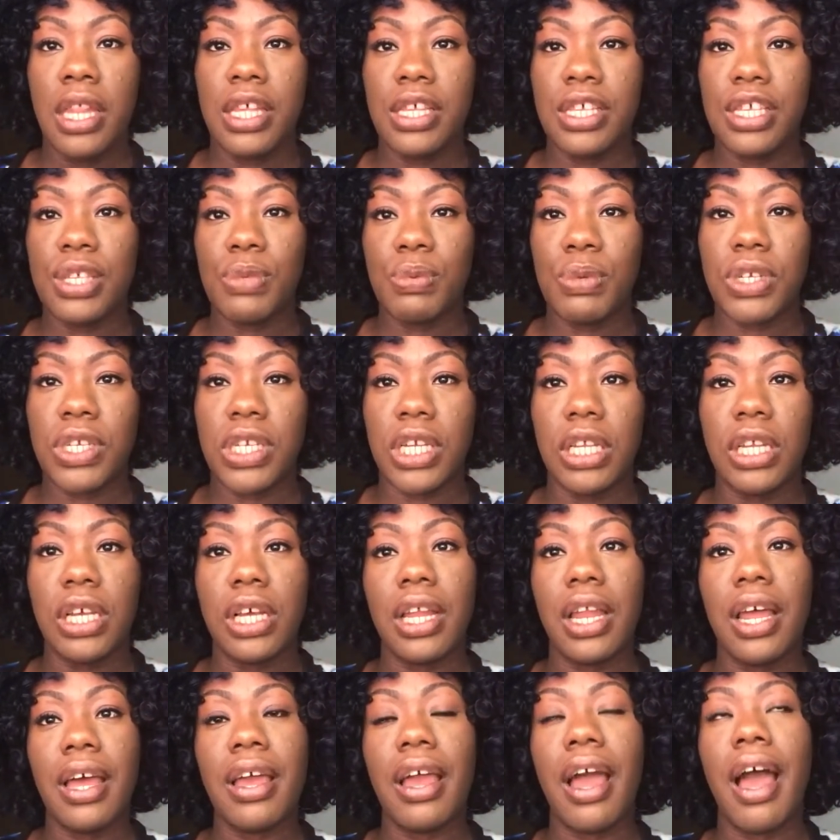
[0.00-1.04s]
This is what she
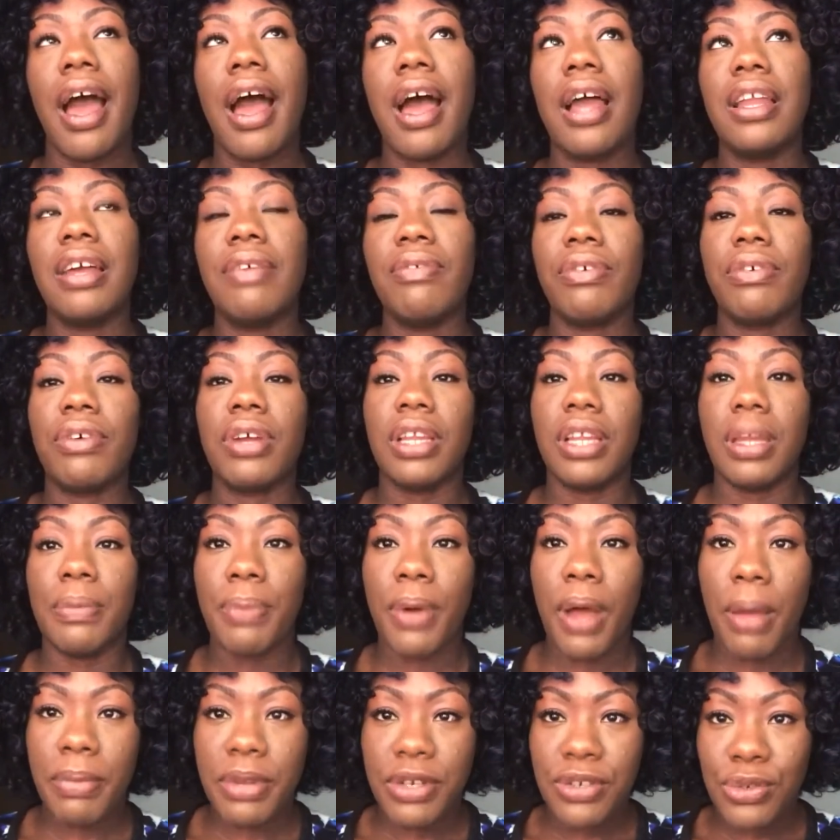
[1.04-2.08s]
looked like. I love a great lip
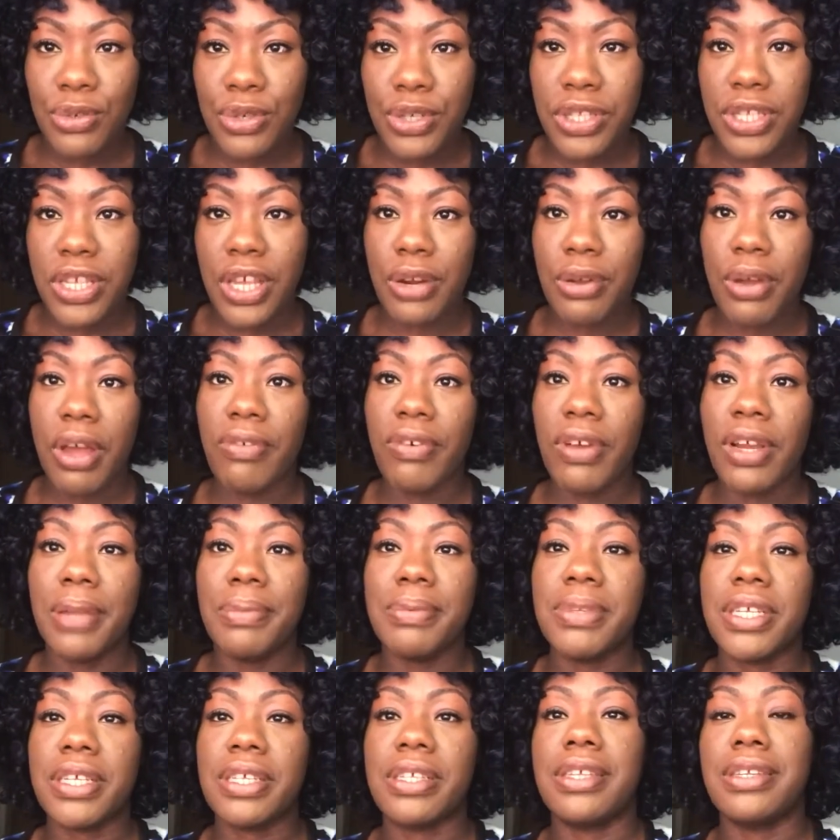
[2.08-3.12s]
balm. As you can see, I don't have a
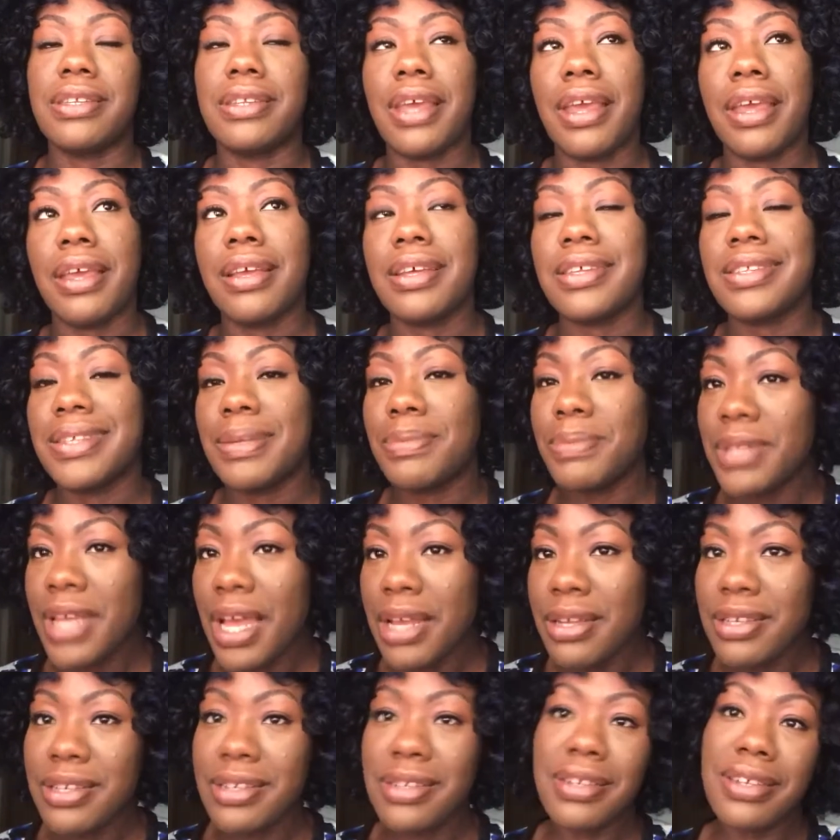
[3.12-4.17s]
lipstick today because
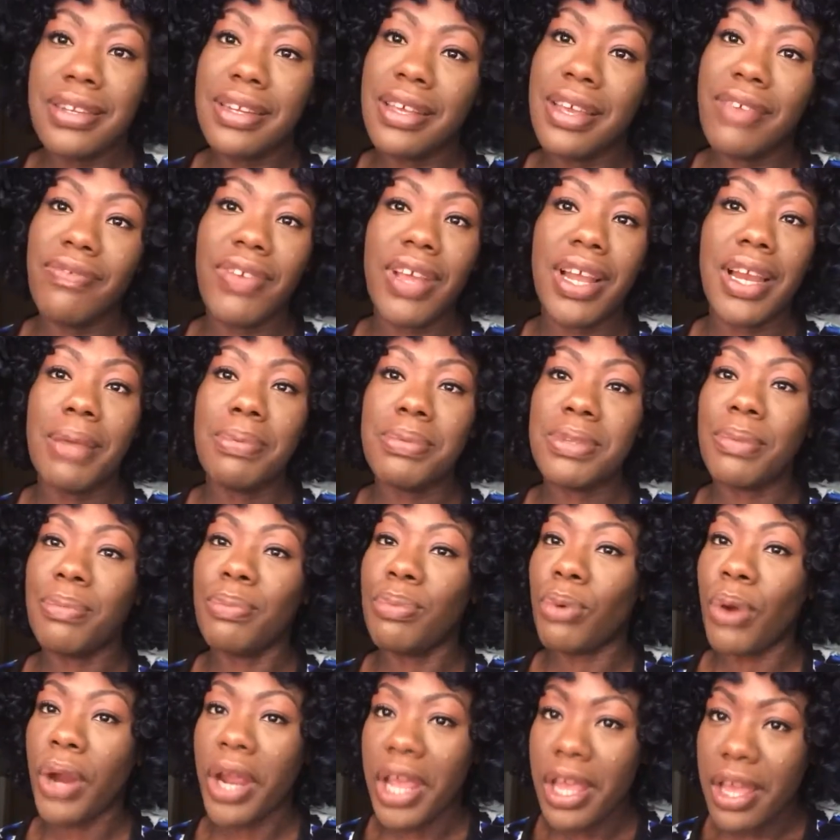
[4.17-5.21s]
sometimes you just need to give your lips a
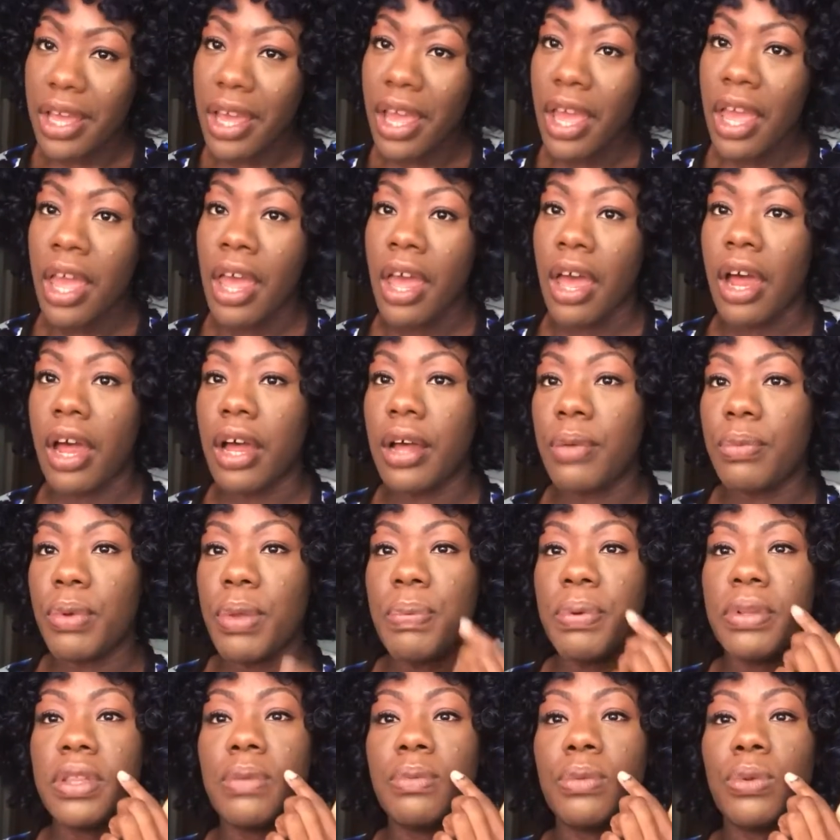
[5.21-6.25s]
break. Um, we
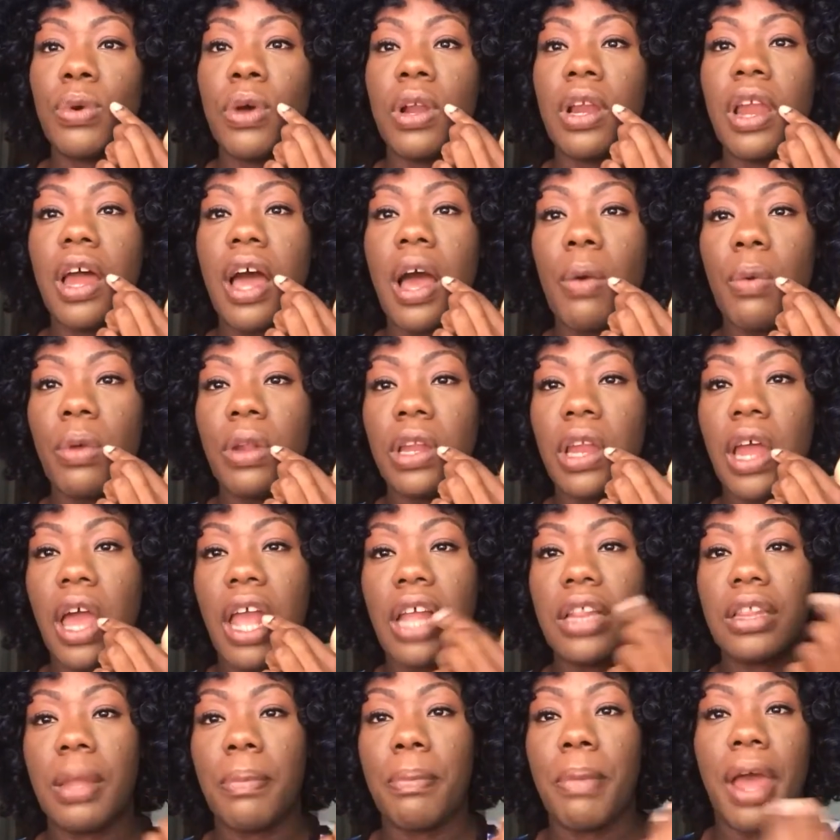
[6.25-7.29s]
put them through a lot with
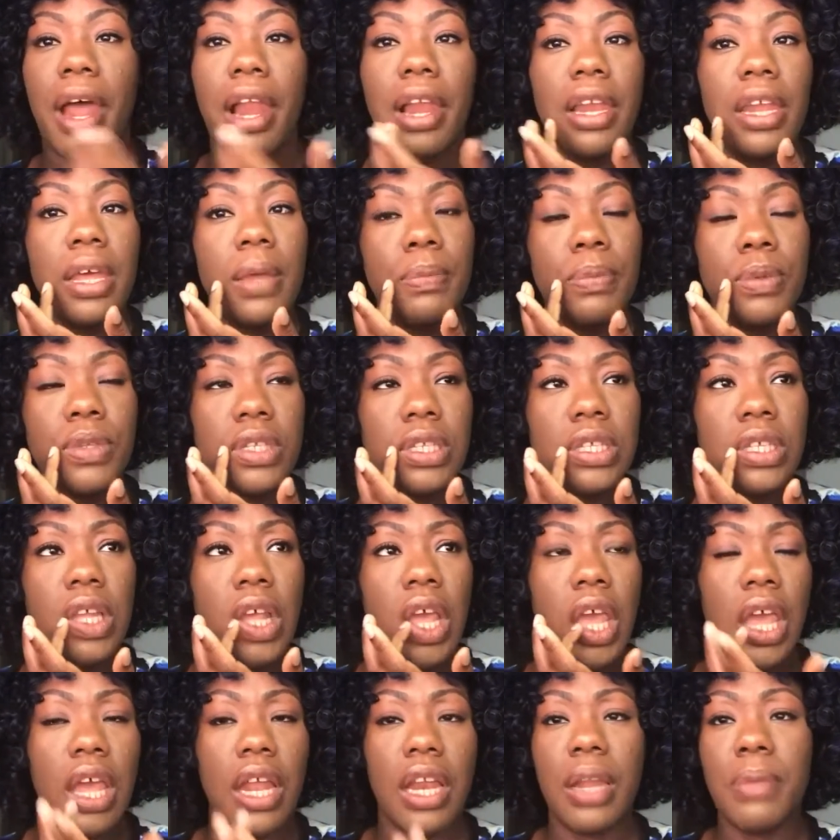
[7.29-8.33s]
like the matte lips
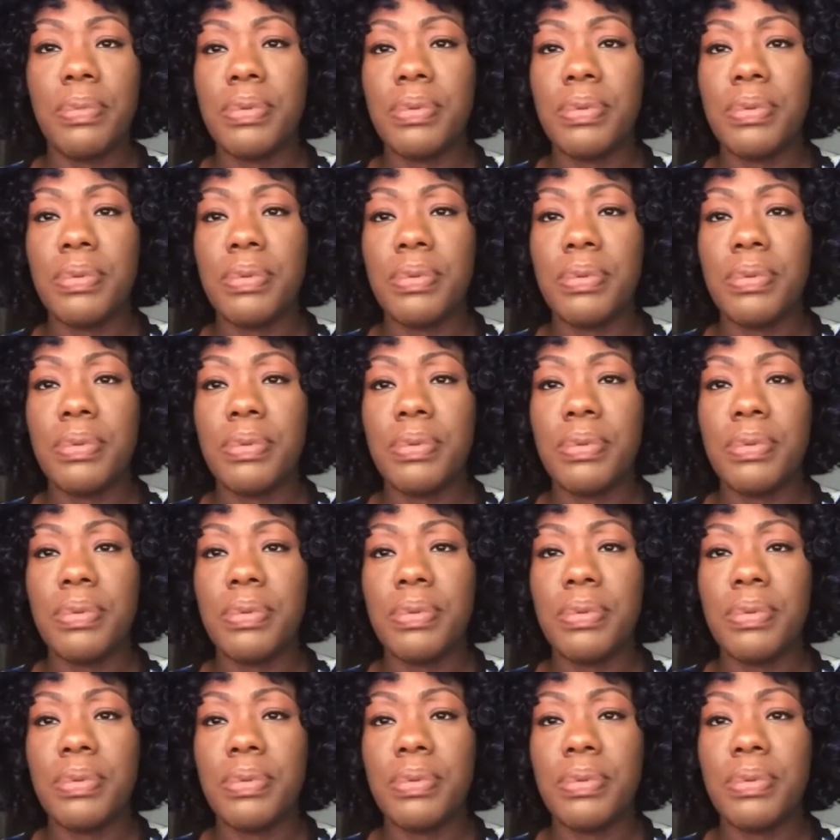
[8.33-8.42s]
and